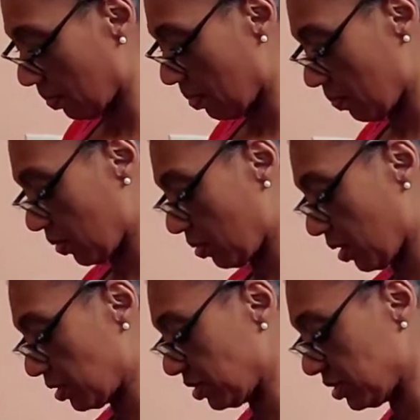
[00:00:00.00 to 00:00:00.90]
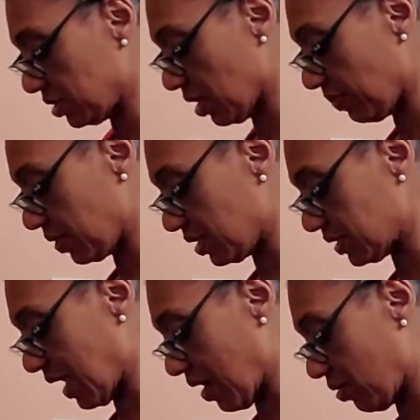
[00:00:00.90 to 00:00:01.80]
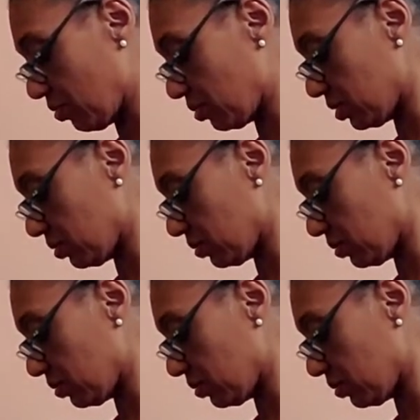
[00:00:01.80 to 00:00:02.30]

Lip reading: And we're going to just dump this out.